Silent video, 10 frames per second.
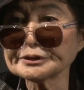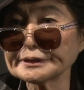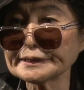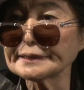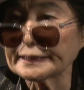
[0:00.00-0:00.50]
you
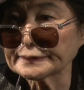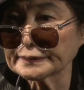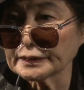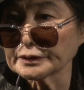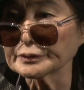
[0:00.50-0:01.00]
see
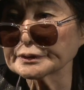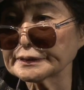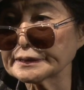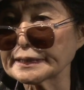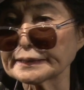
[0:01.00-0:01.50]
this, you'll
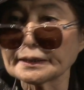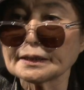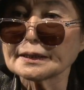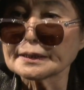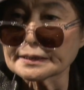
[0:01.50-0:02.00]
see that
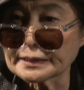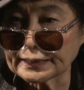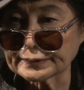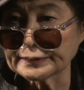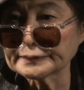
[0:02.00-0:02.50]

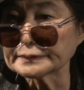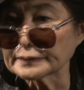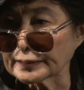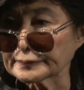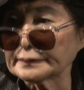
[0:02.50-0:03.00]
that is
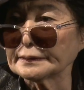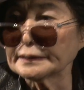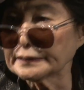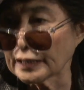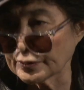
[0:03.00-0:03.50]
not
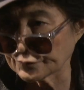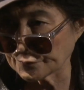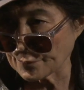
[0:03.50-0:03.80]
enough.